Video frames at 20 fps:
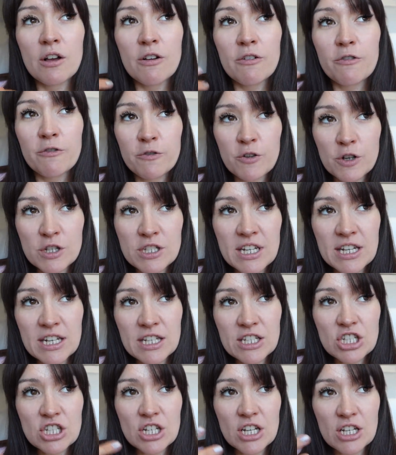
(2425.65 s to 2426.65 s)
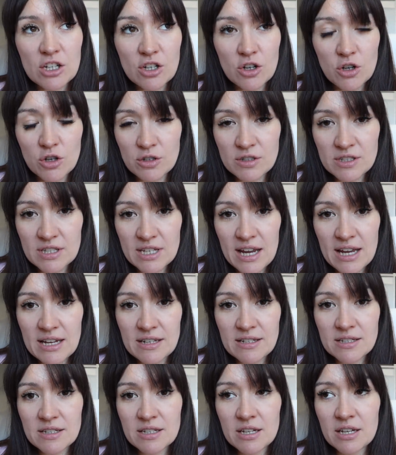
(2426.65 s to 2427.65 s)
footage and
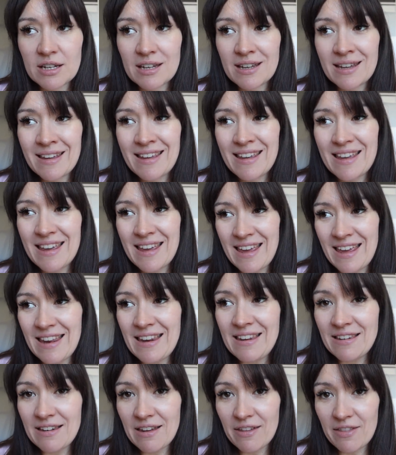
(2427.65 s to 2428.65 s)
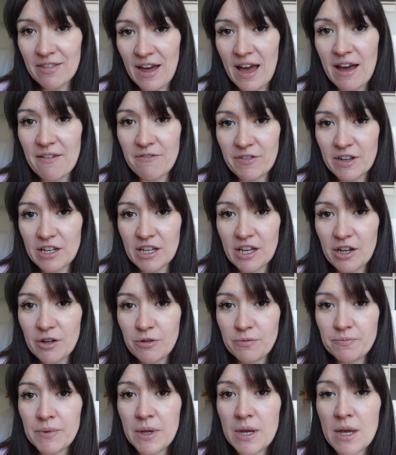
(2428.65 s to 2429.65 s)
content in that
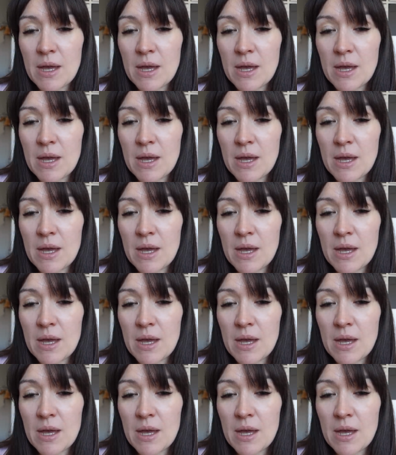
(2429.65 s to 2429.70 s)
video,